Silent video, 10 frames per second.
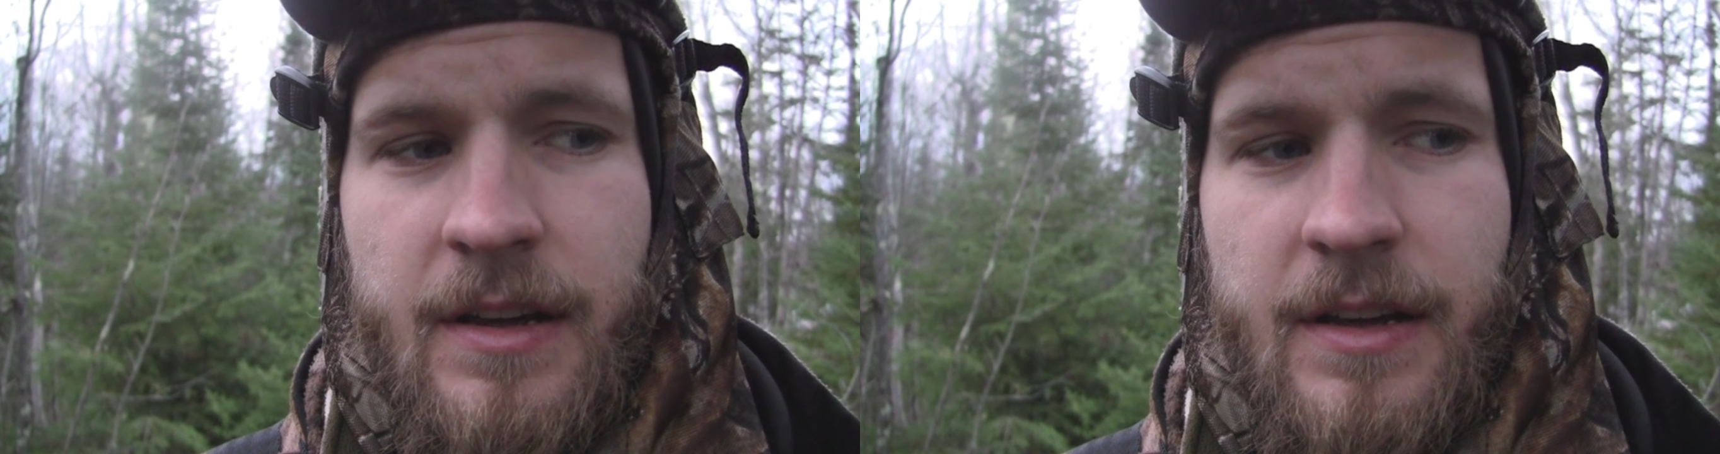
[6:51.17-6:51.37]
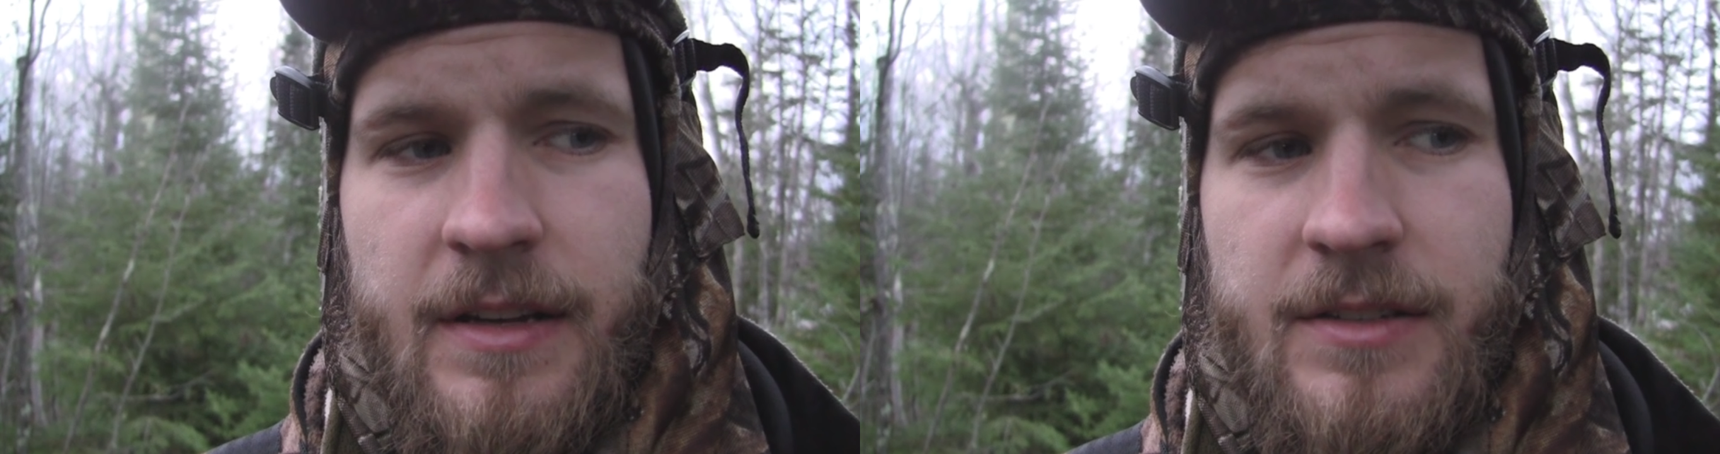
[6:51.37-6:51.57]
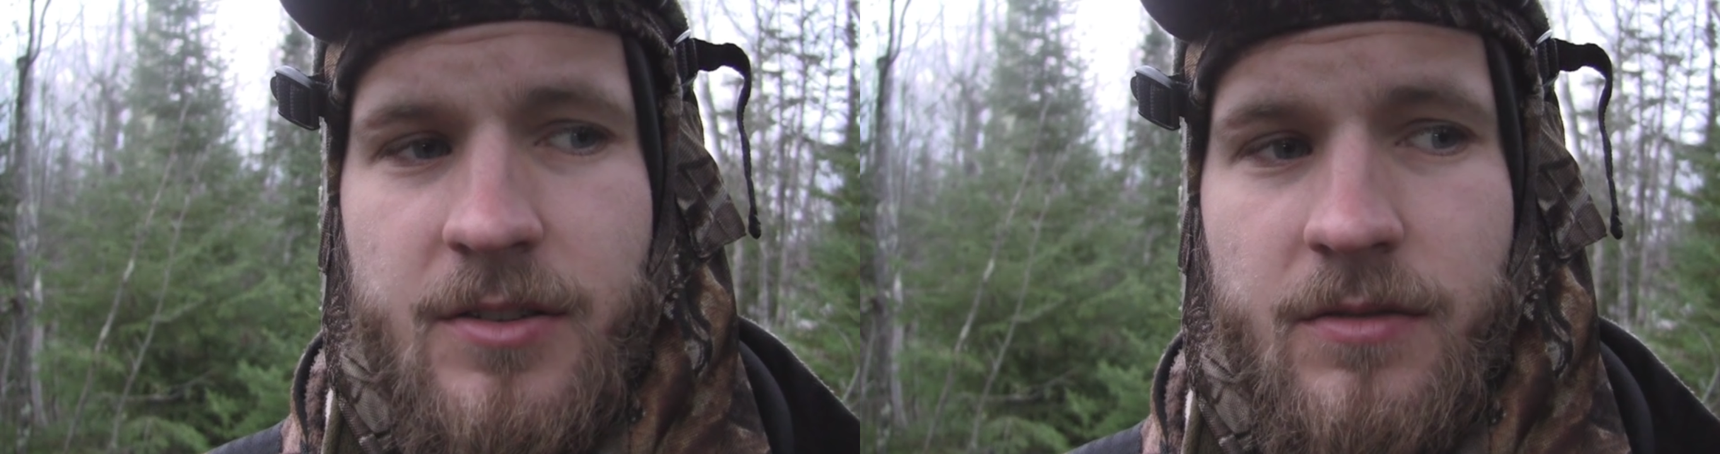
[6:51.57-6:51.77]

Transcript: and so